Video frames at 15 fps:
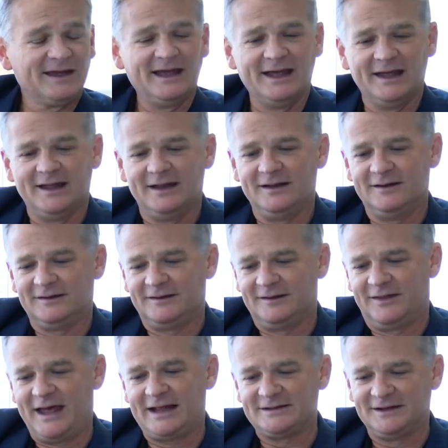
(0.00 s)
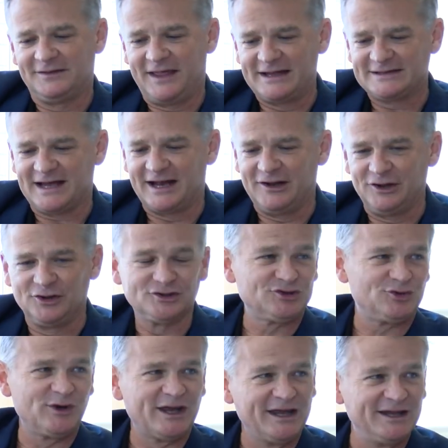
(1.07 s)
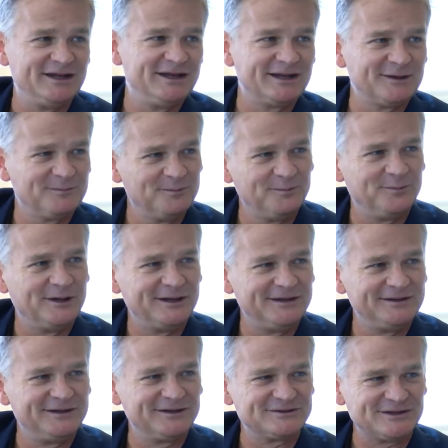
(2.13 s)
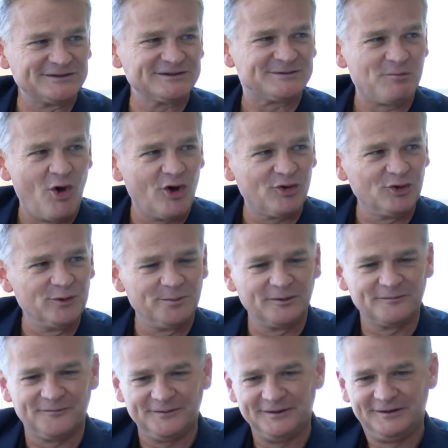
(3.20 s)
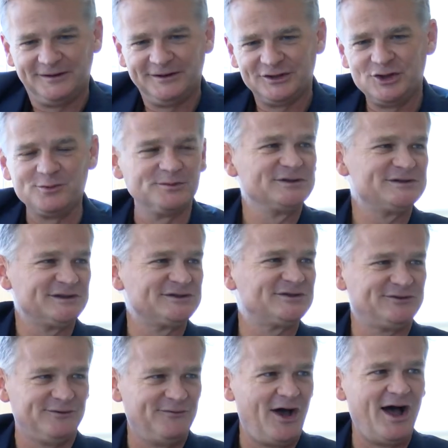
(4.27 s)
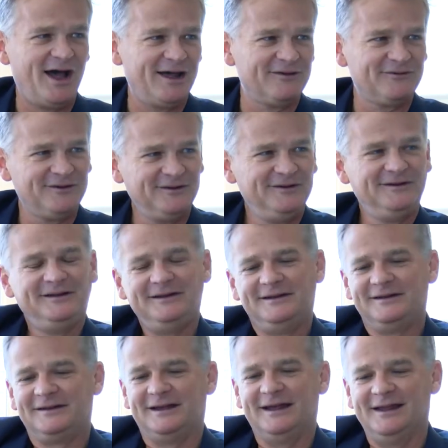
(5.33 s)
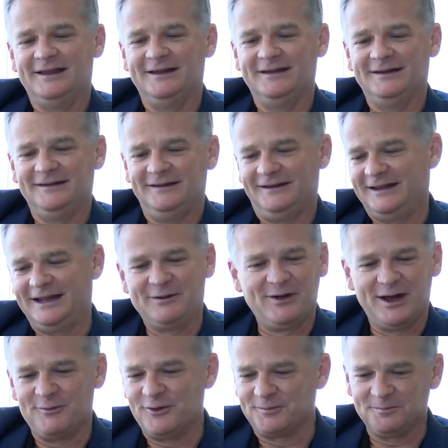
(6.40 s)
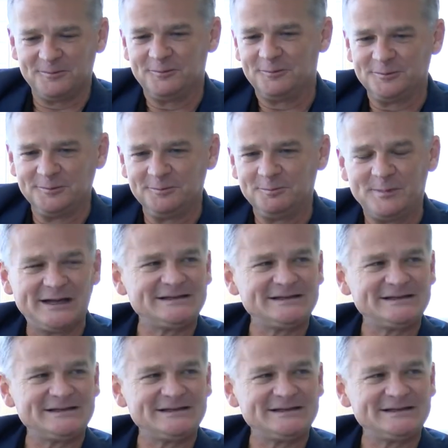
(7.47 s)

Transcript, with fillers: and that that's got a little trick ending, but there's a small group of humans that survive and anyway, I won't mm-hmm.